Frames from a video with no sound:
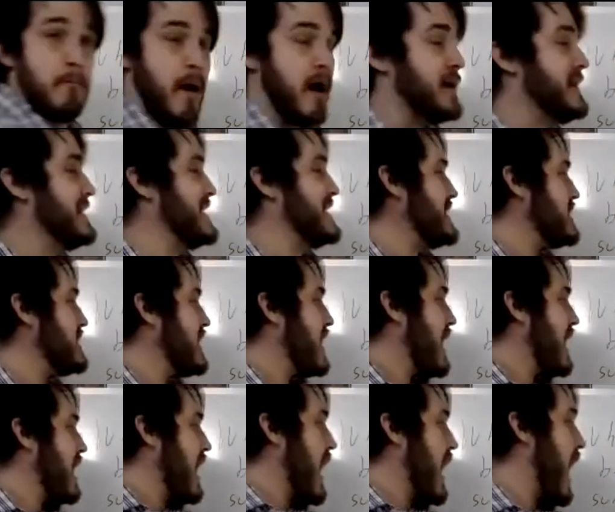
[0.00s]
money
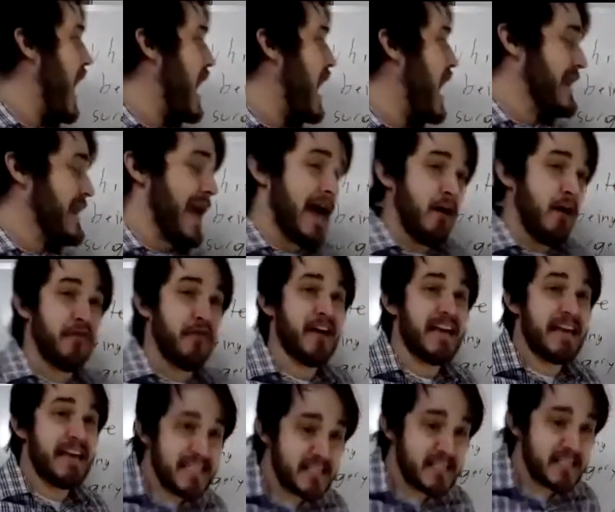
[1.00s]
on health
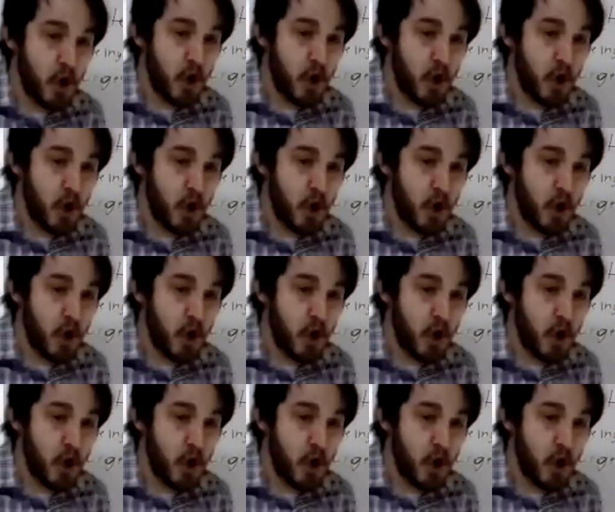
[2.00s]
is